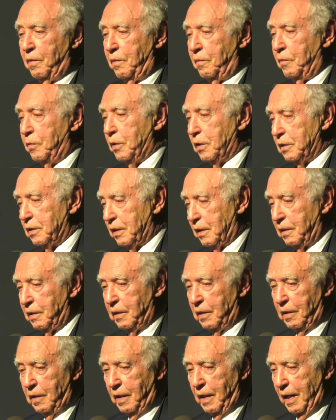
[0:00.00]
was
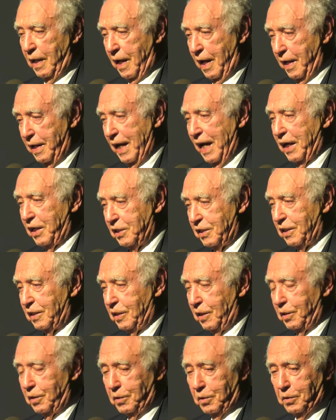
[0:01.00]

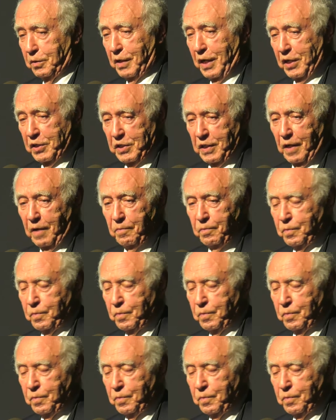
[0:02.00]
annexed to Russia.